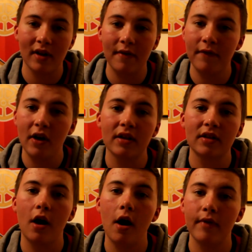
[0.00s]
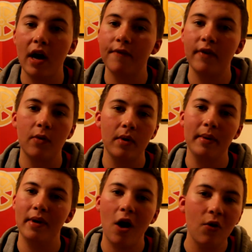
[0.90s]
That first half, I felt we were
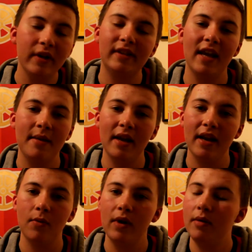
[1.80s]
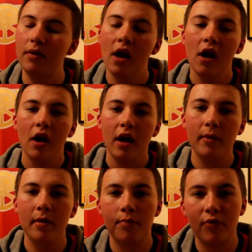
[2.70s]
the only team in it. We we
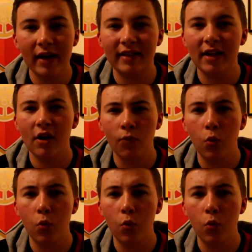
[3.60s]
were pressing.